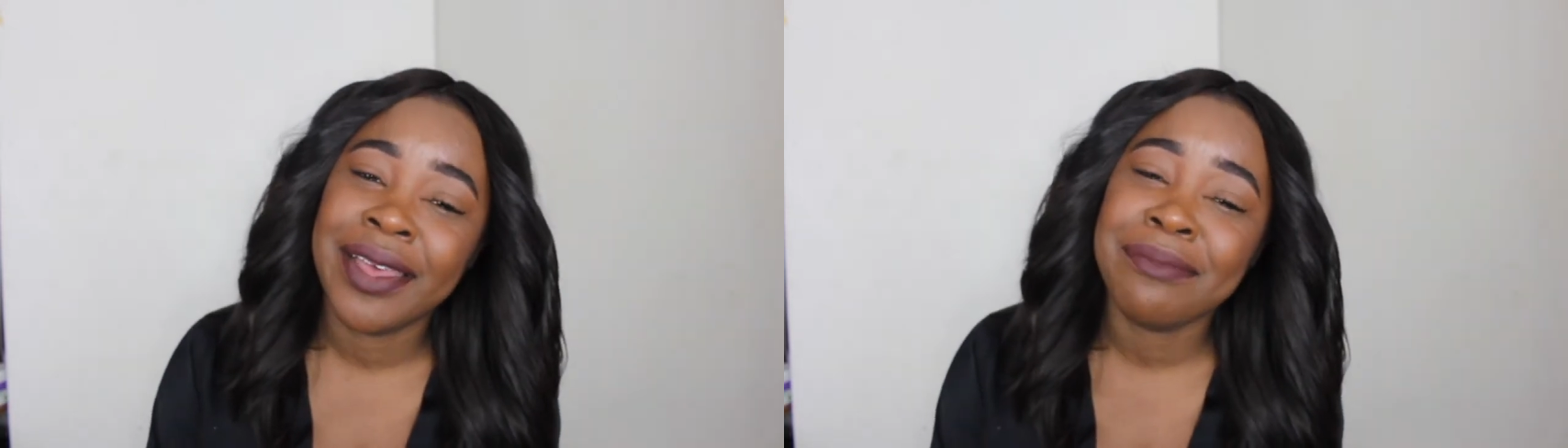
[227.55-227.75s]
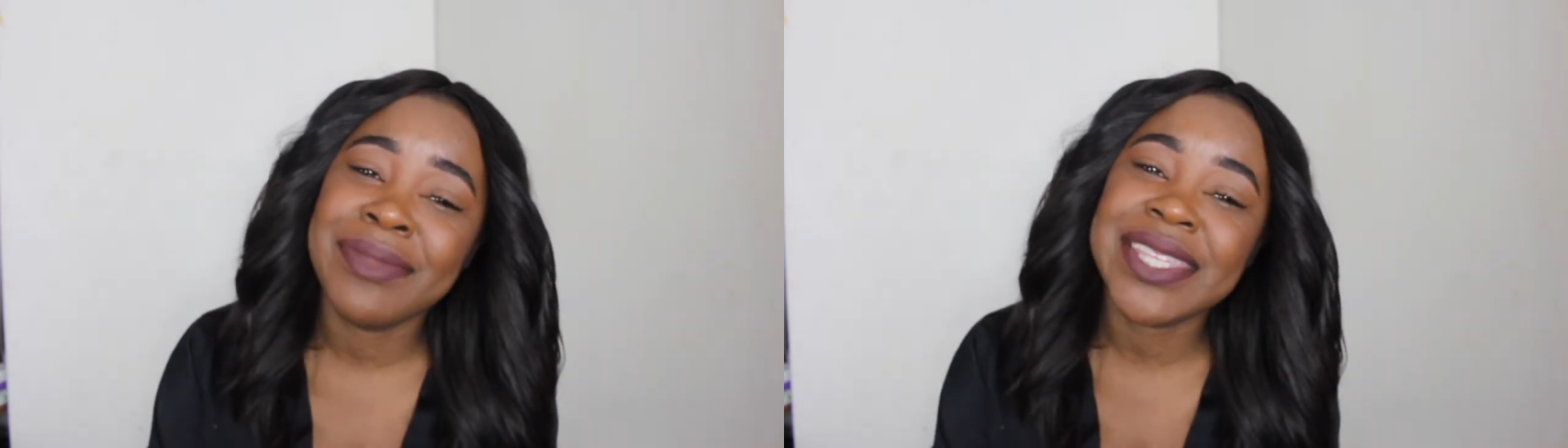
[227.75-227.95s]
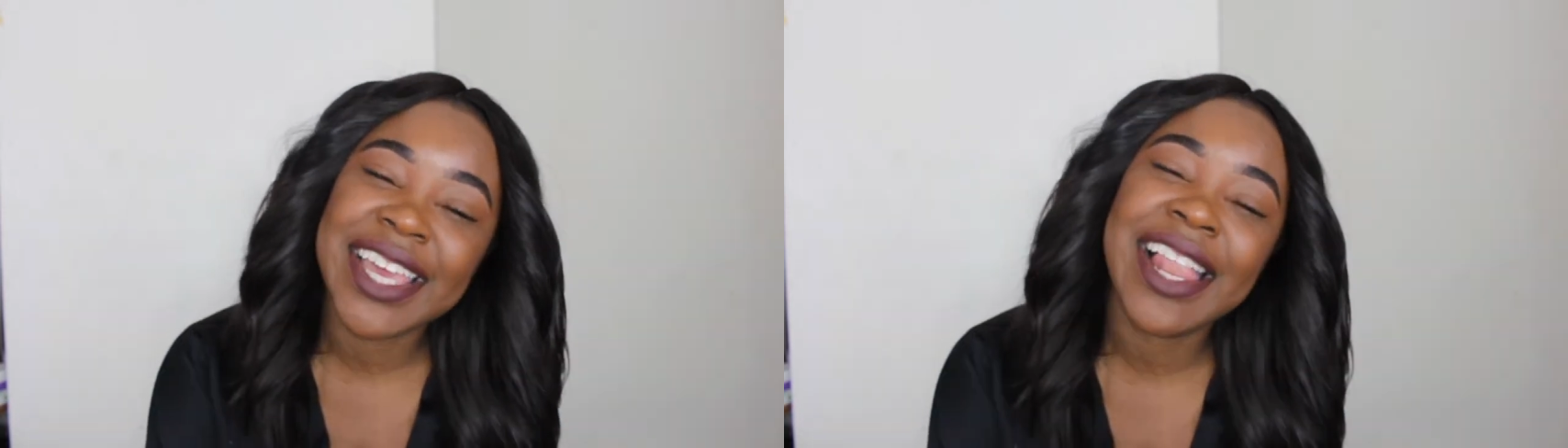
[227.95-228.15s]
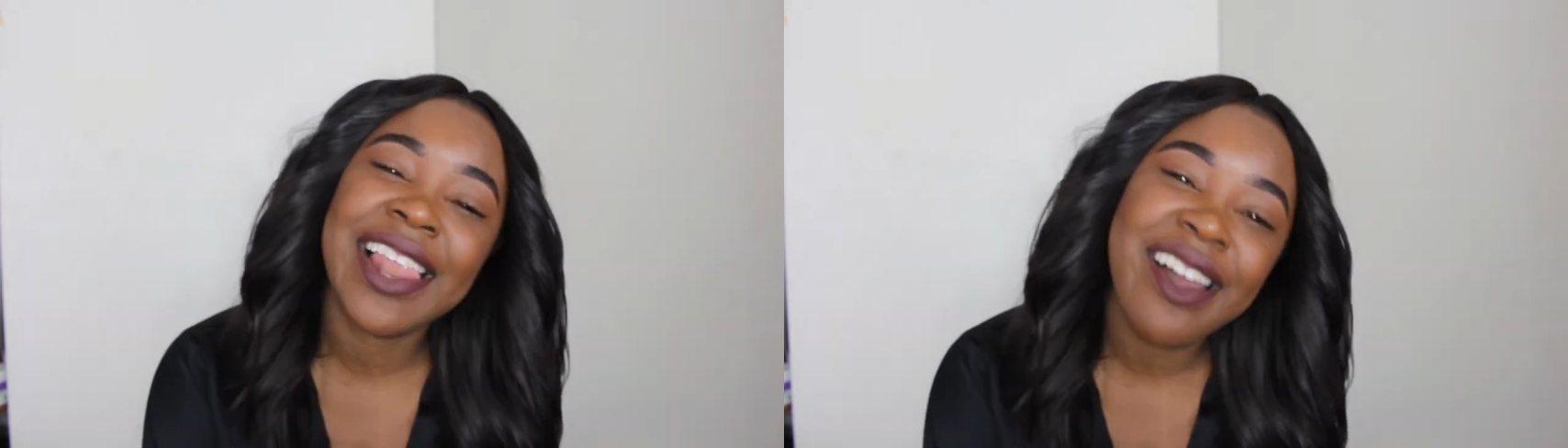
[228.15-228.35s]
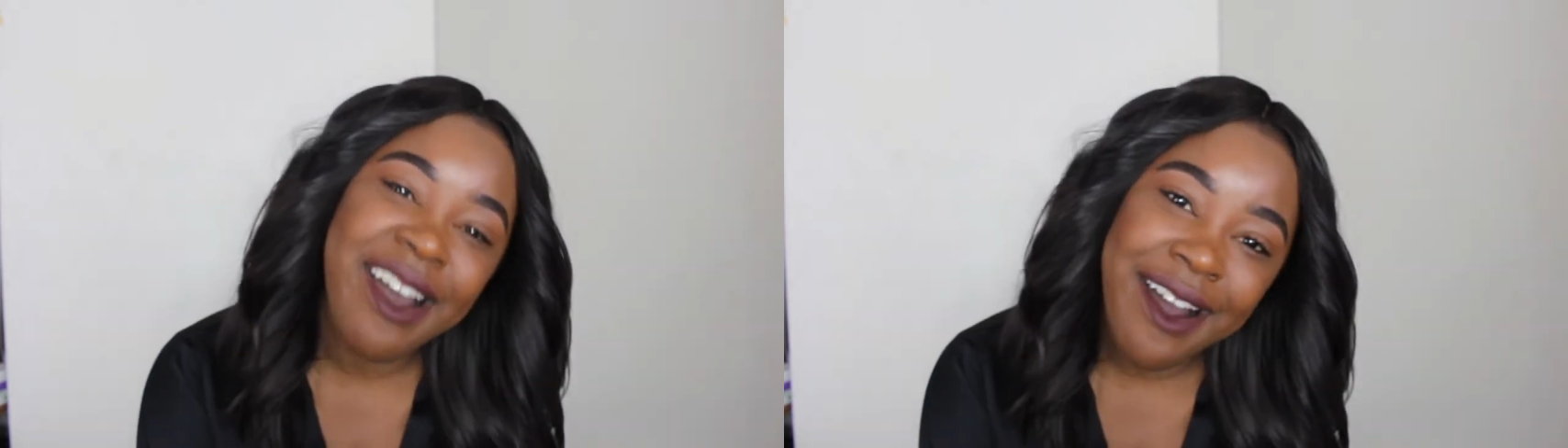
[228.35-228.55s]
Miss
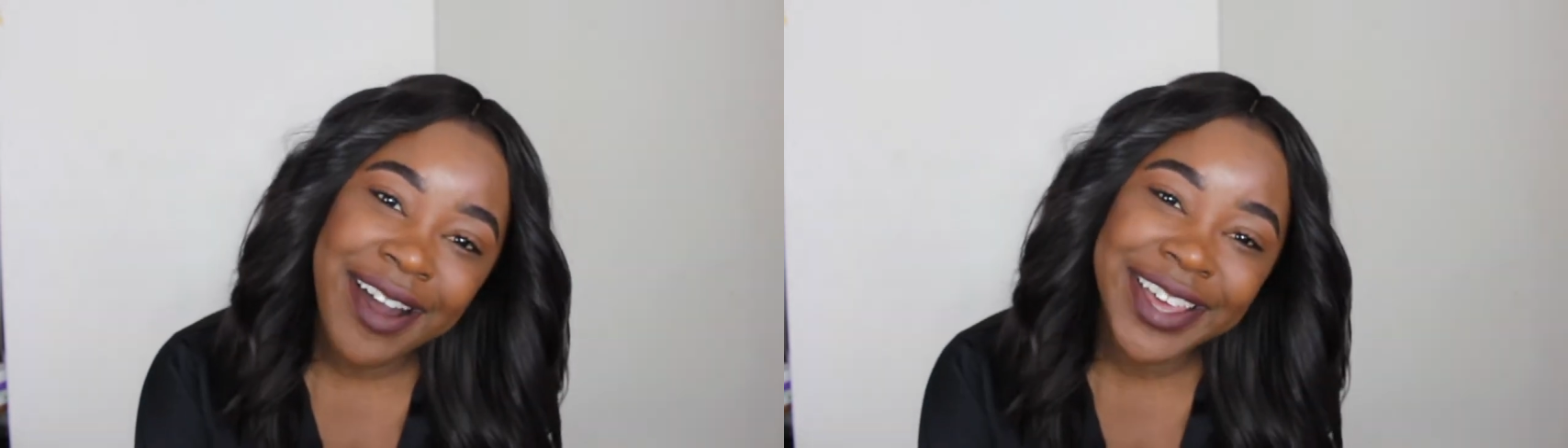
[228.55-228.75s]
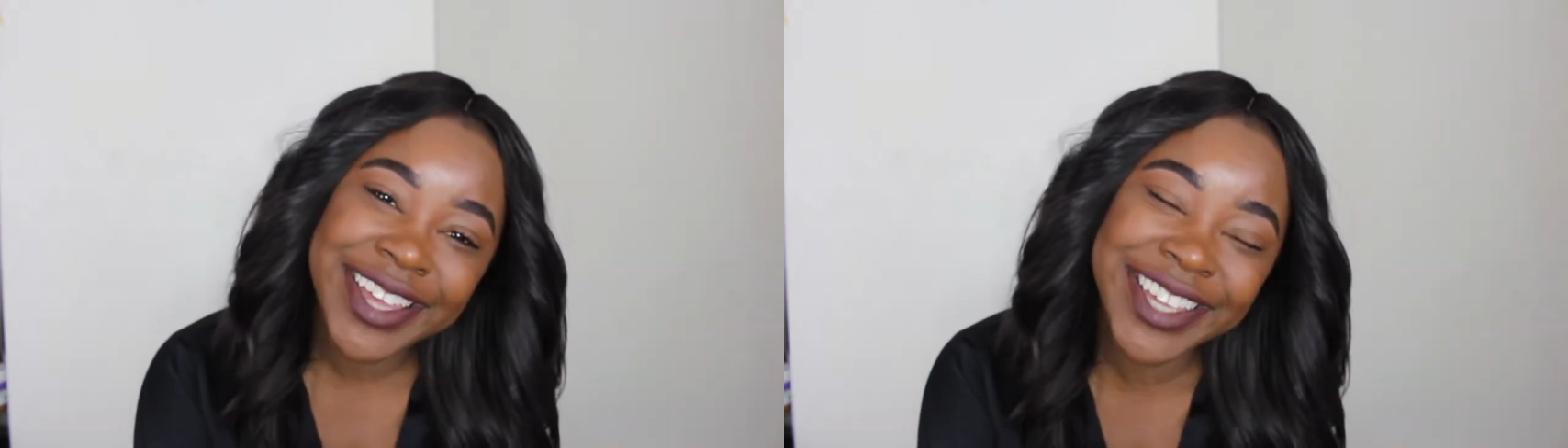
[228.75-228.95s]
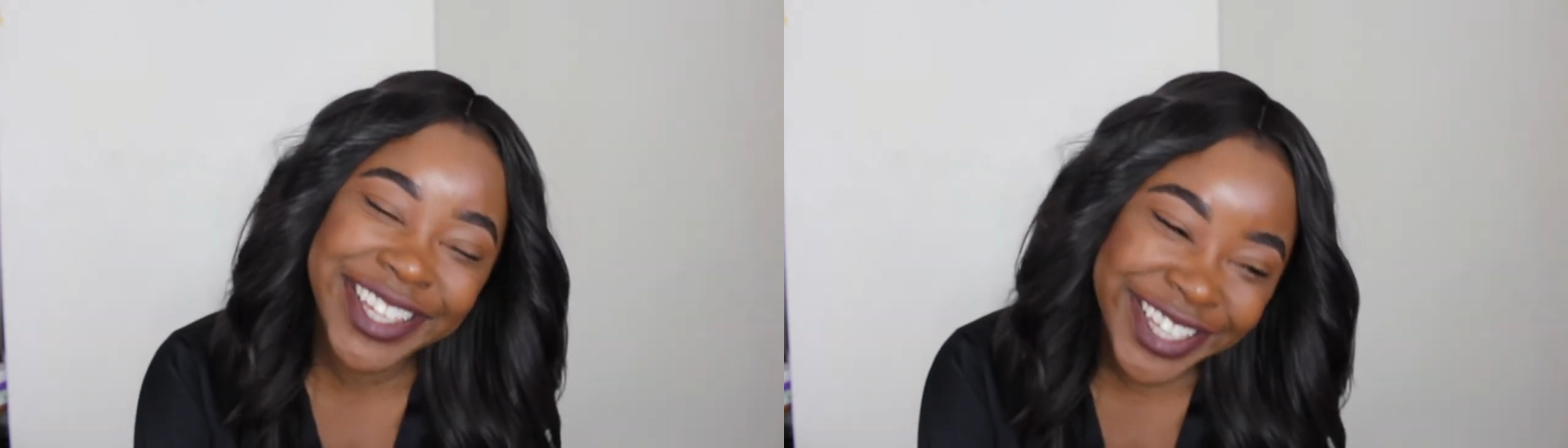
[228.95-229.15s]
Clark.